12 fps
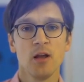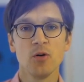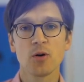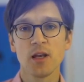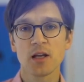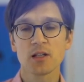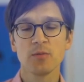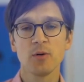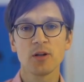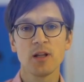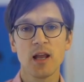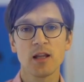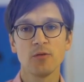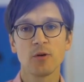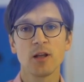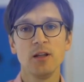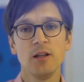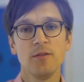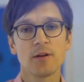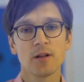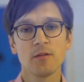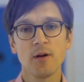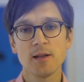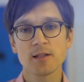you can explore the network in
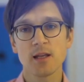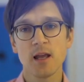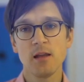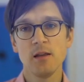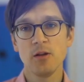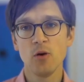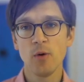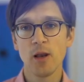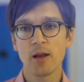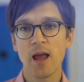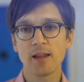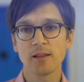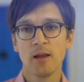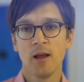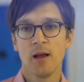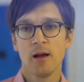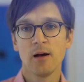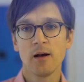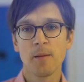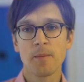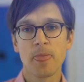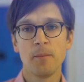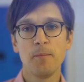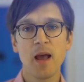different ways and you will get
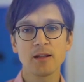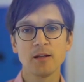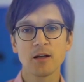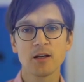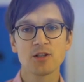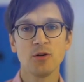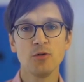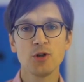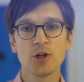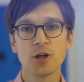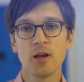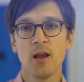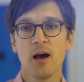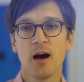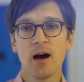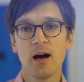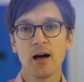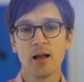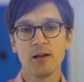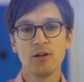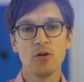um, better resolution uh,